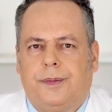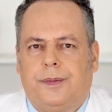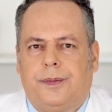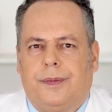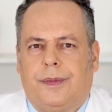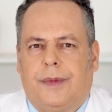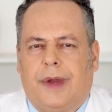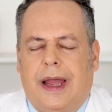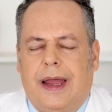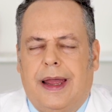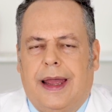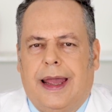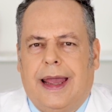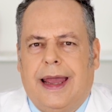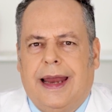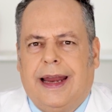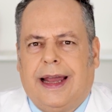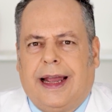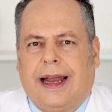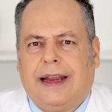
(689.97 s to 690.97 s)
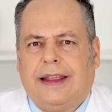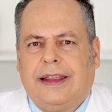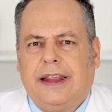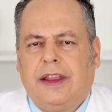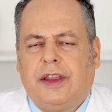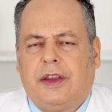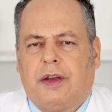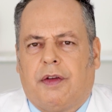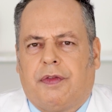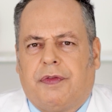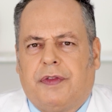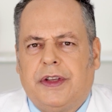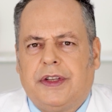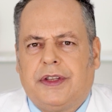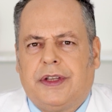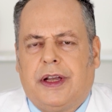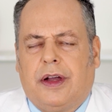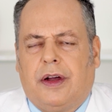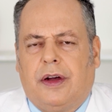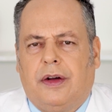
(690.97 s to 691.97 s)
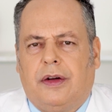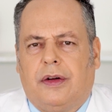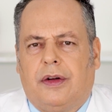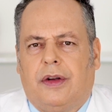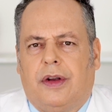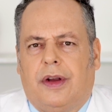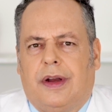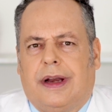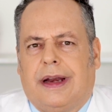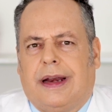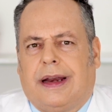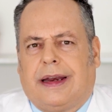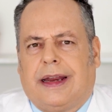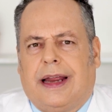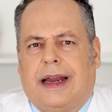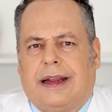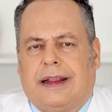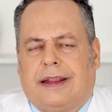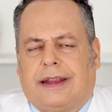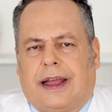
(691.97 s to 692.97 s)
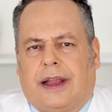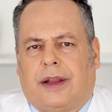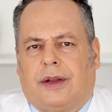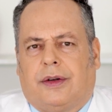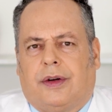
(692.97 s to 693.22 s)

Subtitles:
that in a few days it will feel.